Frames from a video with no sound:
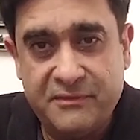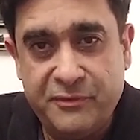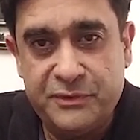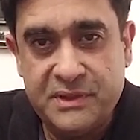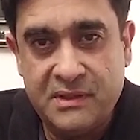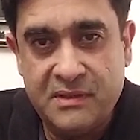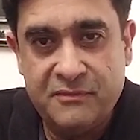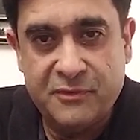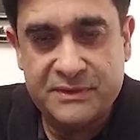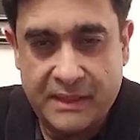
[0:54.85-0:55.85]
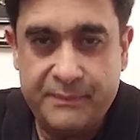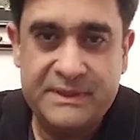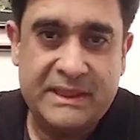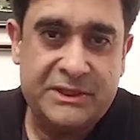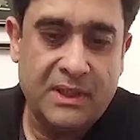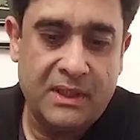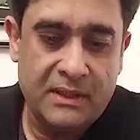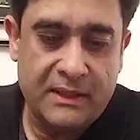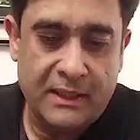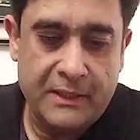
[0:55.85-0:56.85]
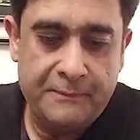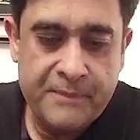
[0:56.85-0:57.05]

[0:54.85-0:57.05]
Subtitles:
future for SZABIST inshallah ta'ala.